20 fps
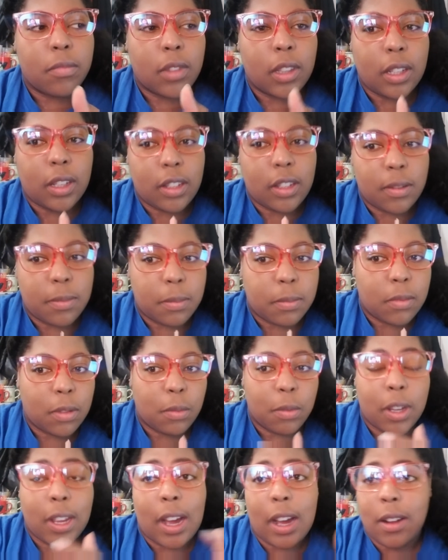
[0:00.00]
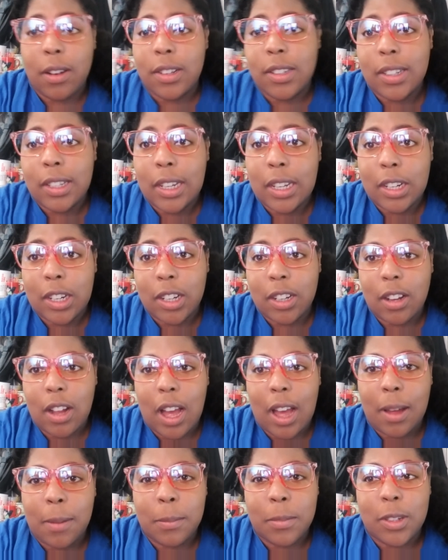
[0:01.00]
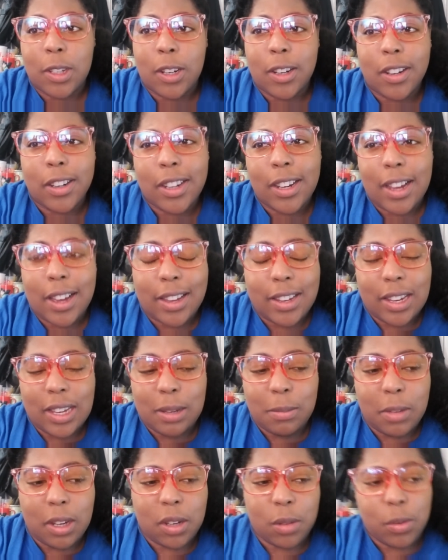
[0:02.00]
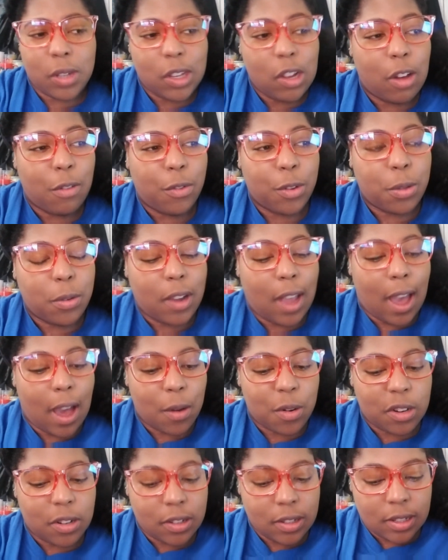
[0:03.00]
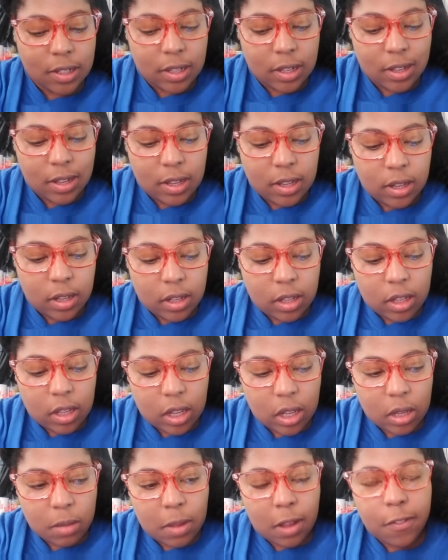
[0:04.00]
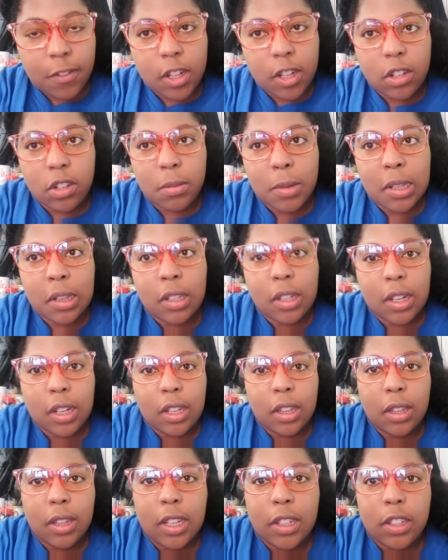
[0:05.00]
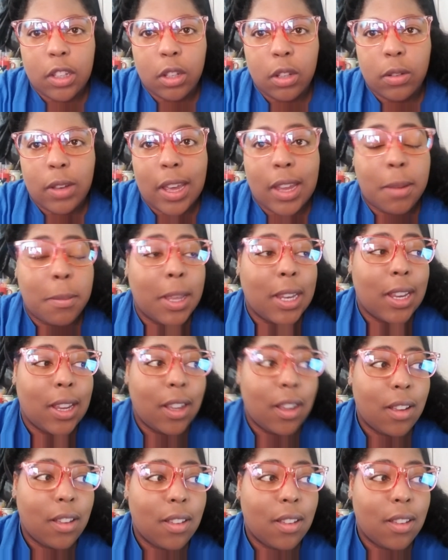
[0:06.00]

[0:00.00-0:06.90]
It's 3 hours later. I'm sorry, I didn't mean to be gone for 3 hours. I finished my look, and the next thing you know, I had a meeting.